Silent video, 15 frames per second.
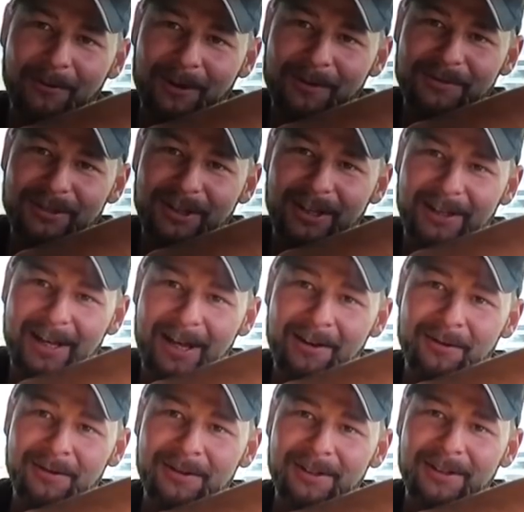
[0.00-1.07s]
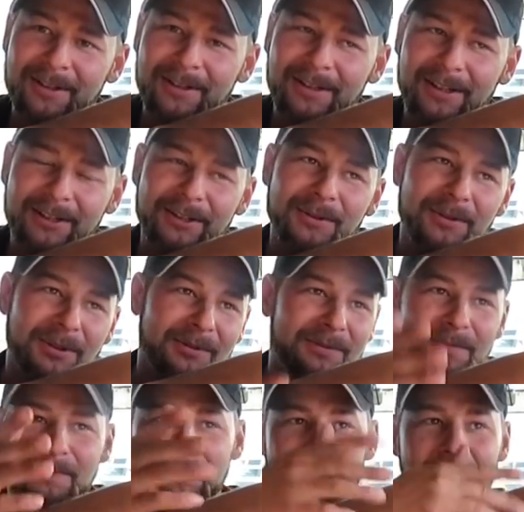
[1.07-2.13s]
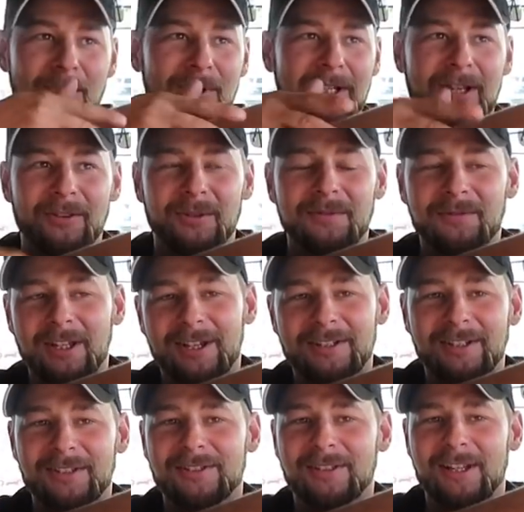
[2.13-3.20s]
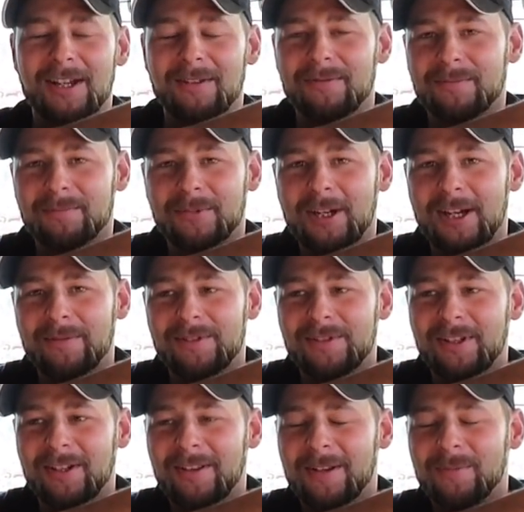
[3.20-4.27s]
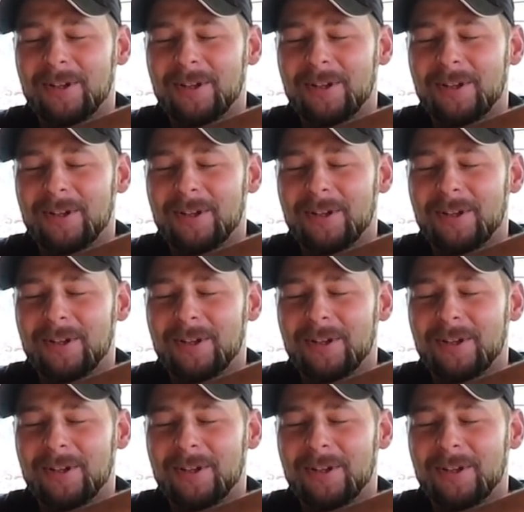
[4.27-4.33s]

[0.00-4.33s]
where I'm sitting now, and you can pull down the Reflectix and have privacy and all that.